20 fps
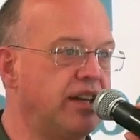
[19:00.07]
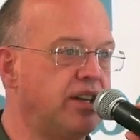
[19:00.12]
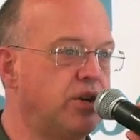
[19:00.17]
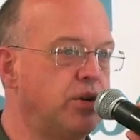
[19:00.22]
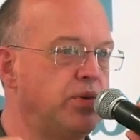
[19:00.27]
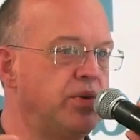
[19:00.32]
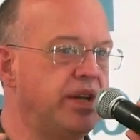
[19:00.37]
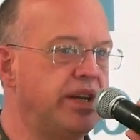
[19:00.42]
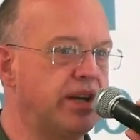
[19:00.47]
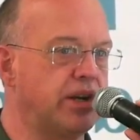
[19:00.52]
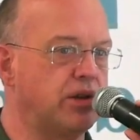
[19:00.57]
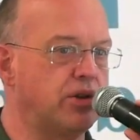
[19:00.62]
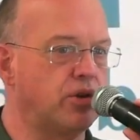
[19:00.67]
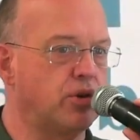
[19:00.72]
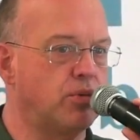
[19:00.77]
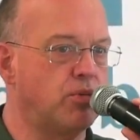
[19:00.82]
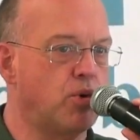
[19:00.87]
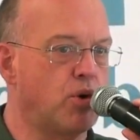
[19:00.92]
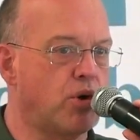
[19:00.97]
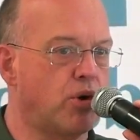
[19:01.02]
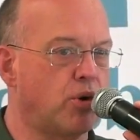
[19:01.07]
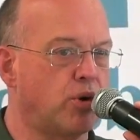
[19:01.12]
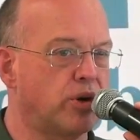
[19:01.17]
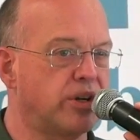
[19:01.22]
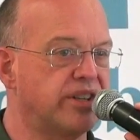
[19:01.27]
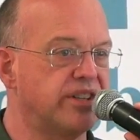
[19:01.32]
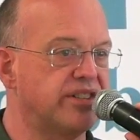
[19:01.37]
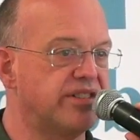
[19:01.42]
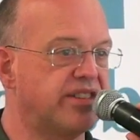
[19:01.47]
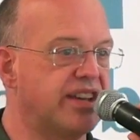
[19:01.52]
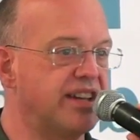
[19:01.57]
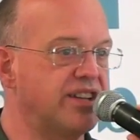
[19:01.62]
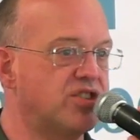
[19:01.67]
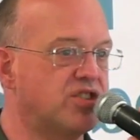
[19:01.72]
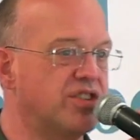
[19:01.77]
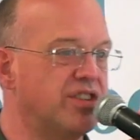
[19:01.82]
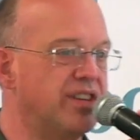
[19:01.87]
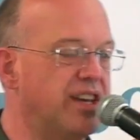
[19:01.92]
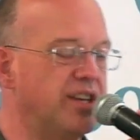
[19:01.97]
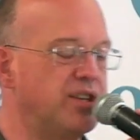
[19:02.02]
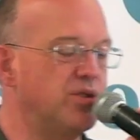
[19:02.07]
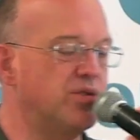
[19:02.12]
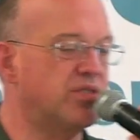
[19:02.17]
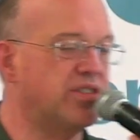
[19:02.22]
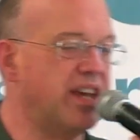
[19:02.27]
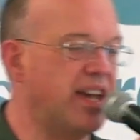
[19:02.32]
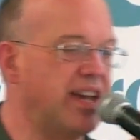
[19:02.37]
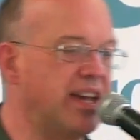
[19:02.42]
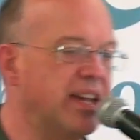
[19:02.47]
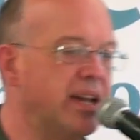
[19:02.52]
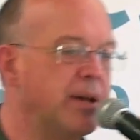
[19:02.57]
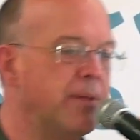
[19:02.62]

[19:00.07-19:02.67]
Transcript: need a little more organization, that you say,